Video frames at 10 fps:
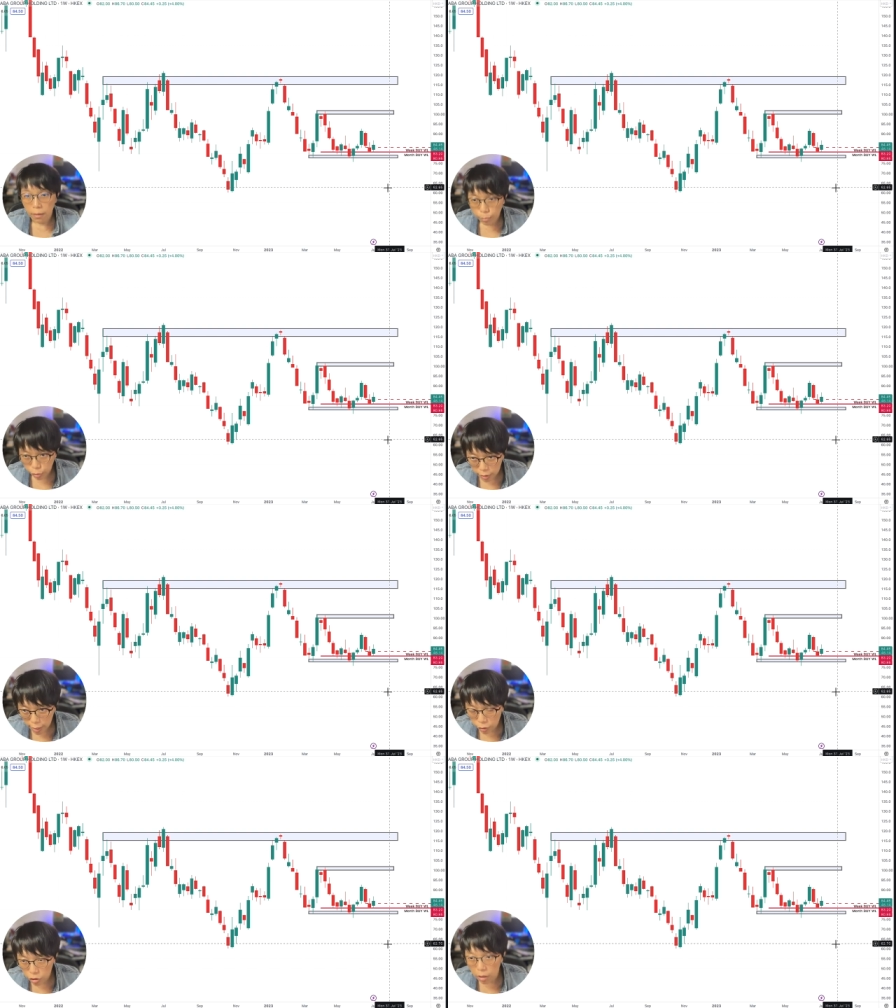
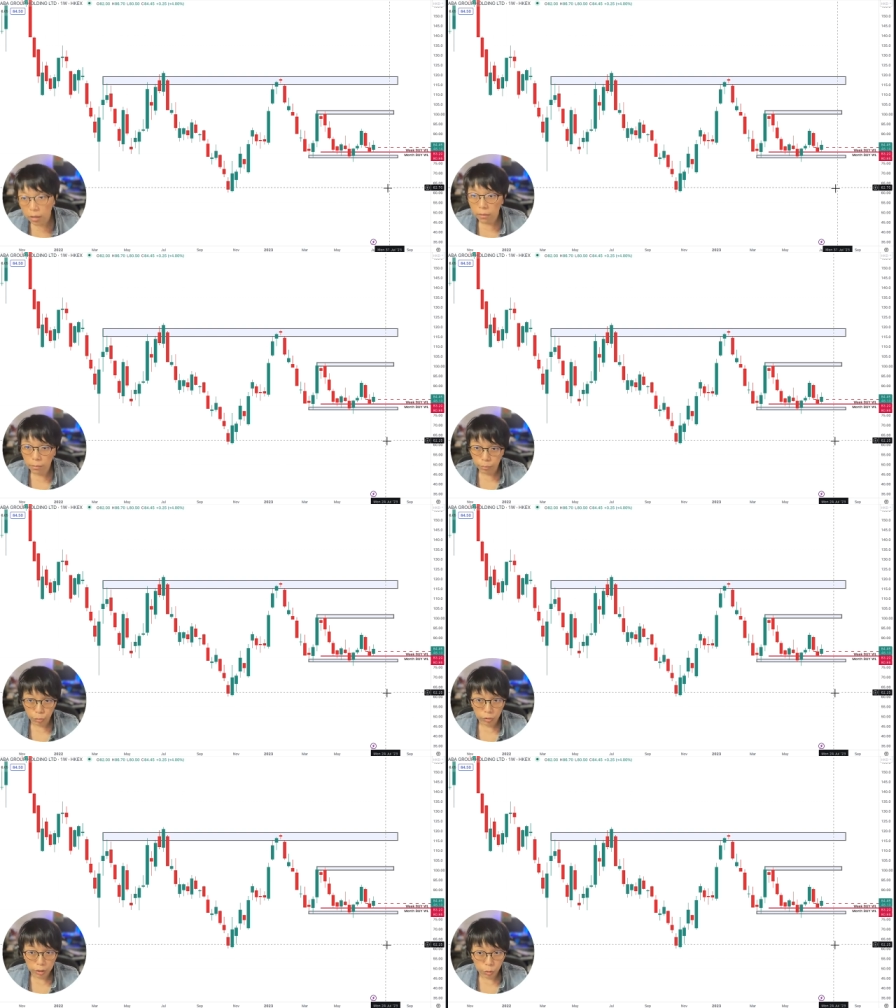potential
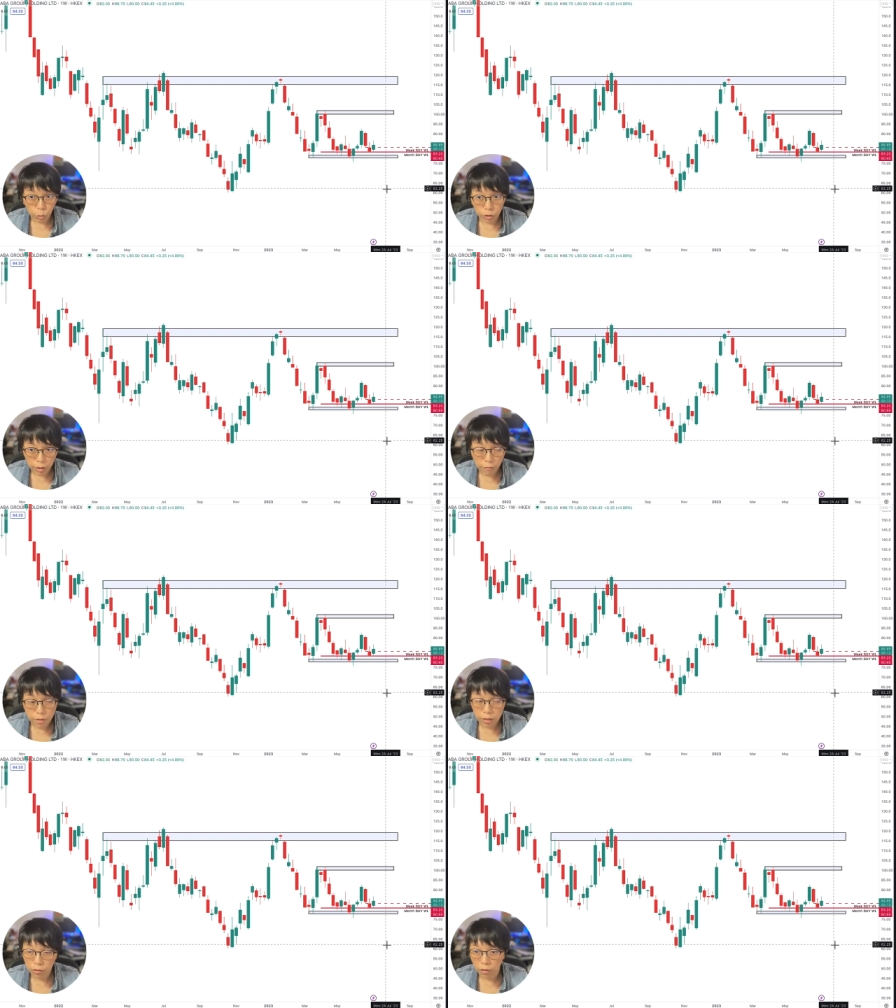bullish wash and
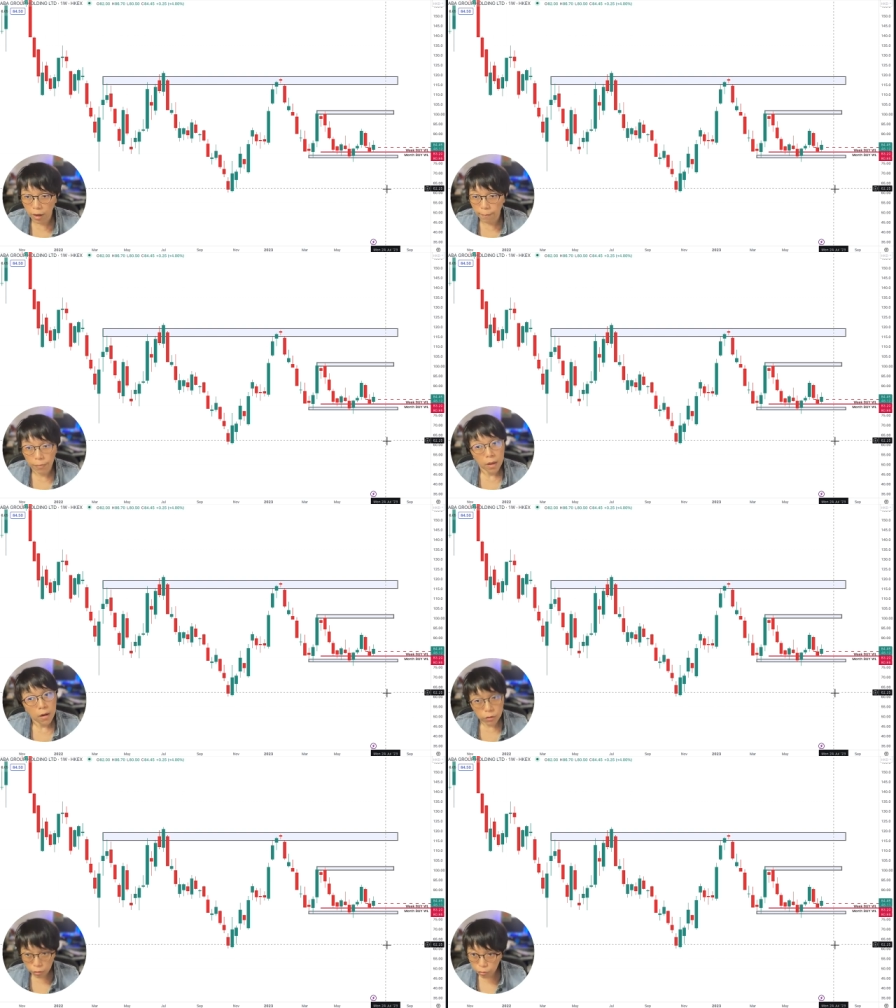rinse to come.
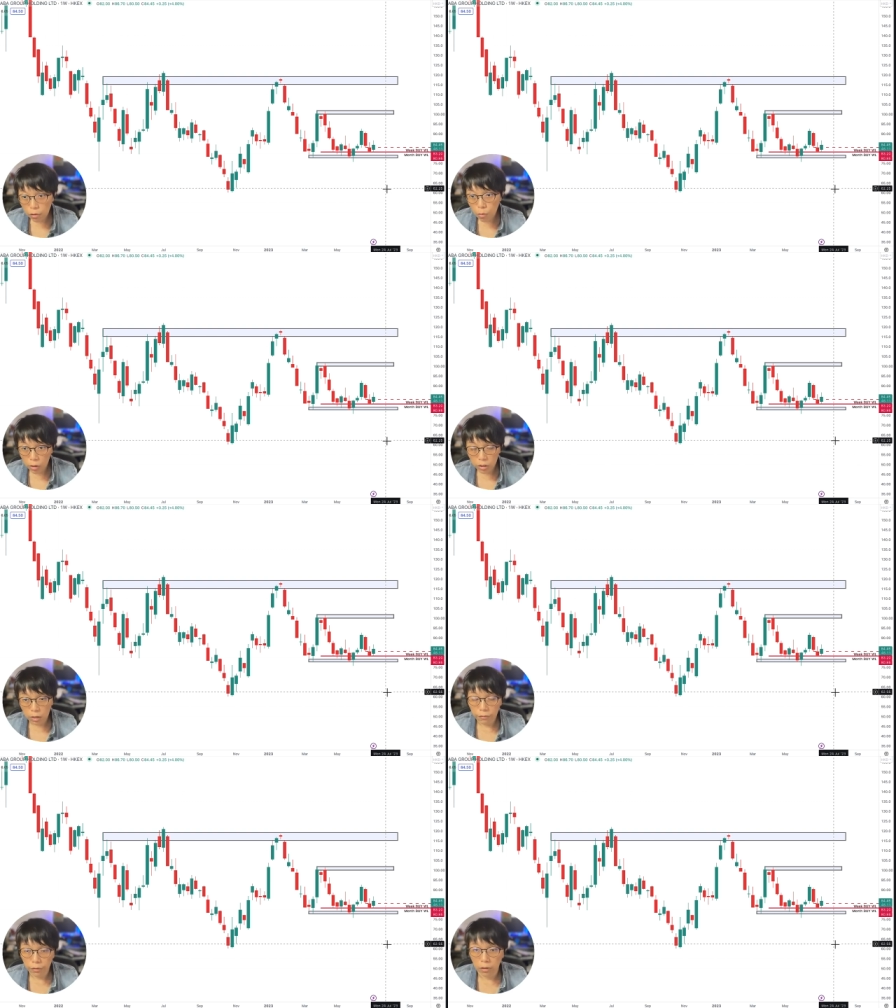So do watch
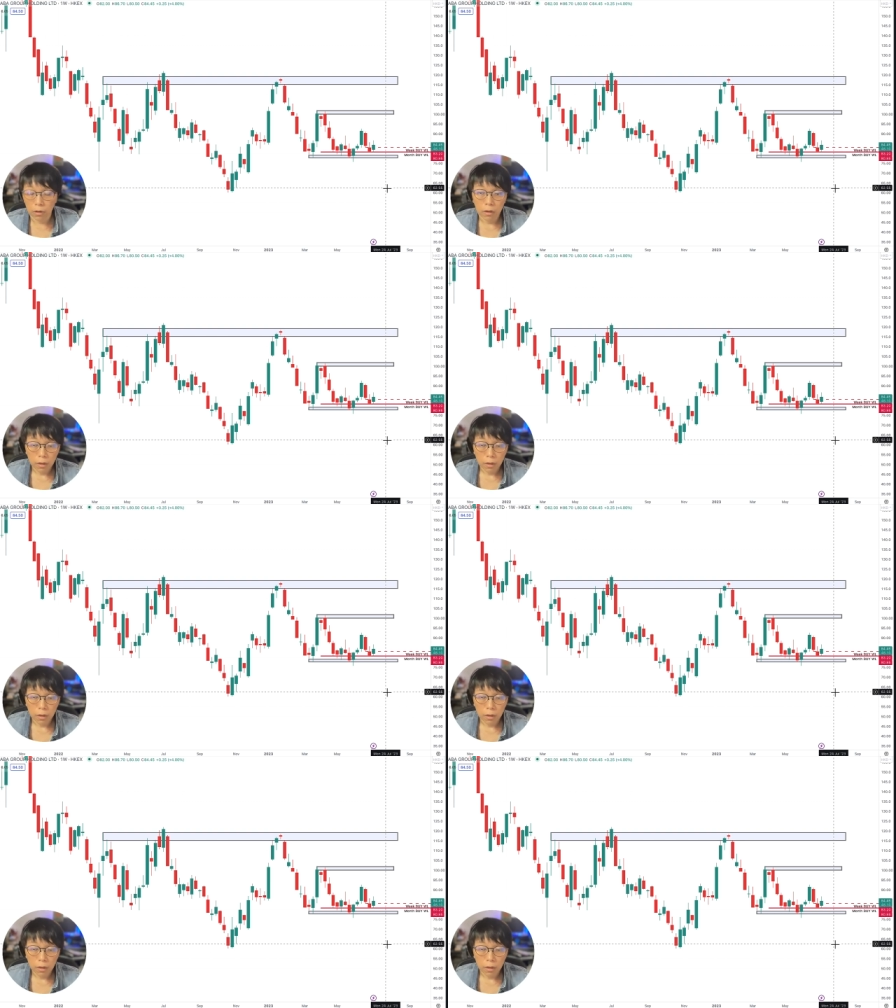out for